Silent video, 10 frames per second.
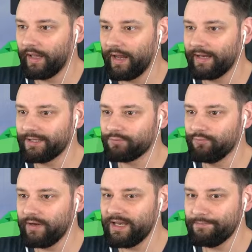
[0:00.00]
And it's
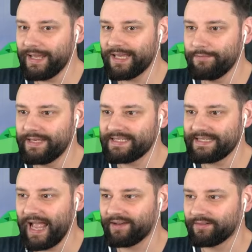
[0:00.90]
really making me
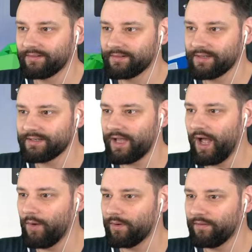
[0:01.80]
sad because
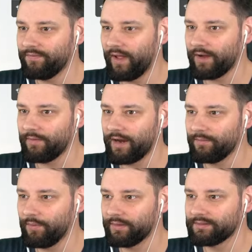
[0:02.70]
I want to fly
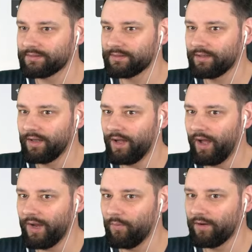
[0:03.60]
around, boys.
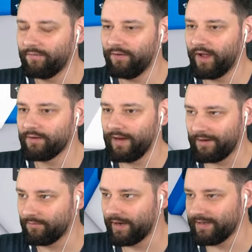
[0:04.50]
I want to fly
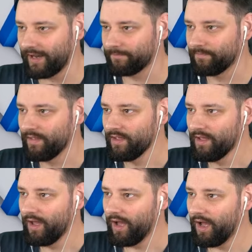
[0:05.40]
around right now.
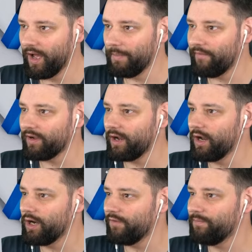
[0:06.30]
Um, have I got
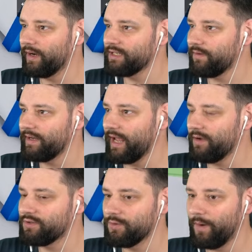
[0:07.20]
enough monies right now
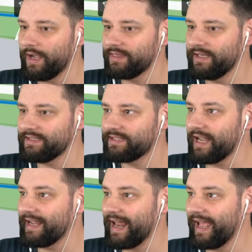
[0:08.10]
to buy the
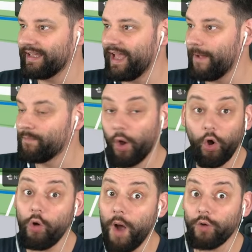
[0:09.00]
second hangar?
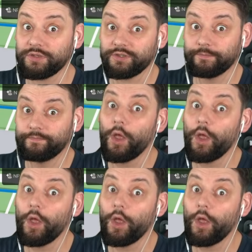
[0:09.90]
Almost!